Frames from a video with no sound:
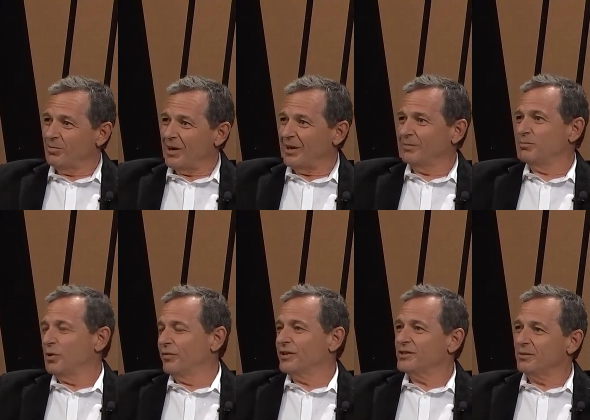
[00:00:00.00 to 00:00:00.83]
While
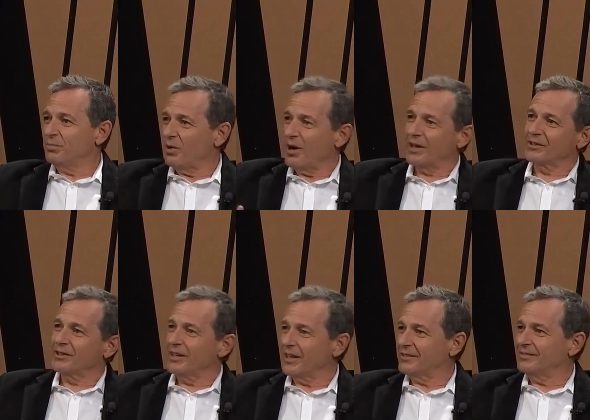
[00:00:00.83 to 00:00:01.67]
movies and parks,
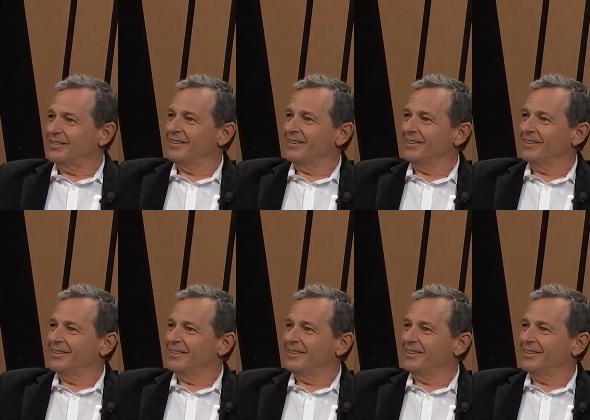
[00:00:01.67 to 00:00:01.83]
you're not,